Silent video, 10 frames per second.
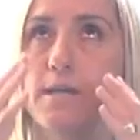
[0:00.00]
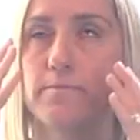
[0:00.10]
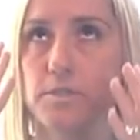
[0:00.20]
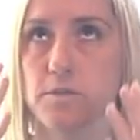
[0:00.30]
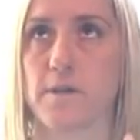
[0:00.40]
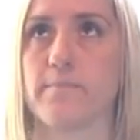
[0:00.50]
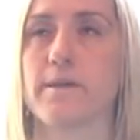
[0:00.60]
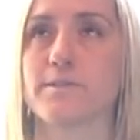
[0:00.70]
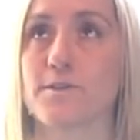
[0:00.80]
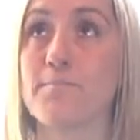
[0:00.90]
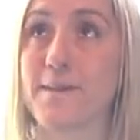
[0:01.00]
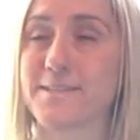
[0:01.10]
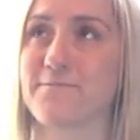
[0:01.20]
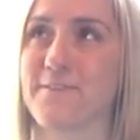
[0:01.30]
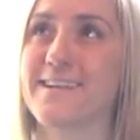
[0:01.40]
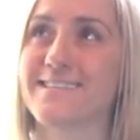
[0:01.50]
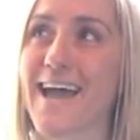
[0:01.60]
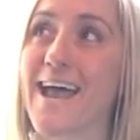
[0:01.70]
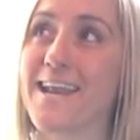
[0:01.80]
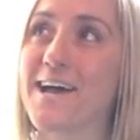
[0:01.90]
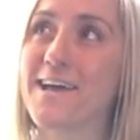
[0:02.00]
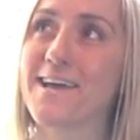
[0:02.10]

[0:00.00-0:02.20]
screaming because her best friend, Anna,